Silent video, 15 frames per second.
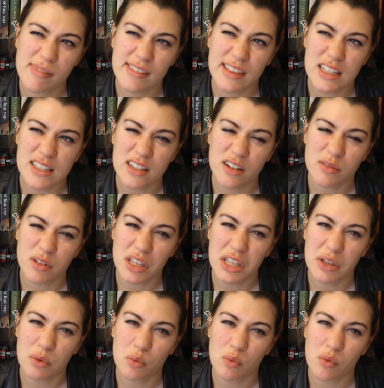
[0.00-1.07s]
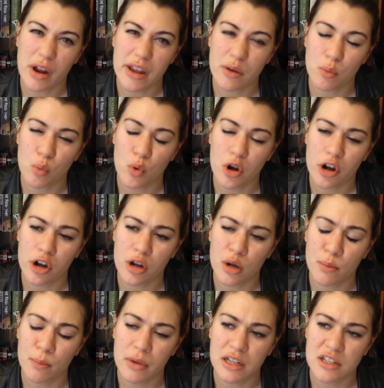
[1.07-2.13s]
That's not really the right
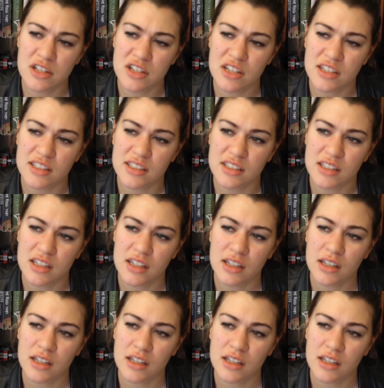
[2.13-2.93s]
word, but just,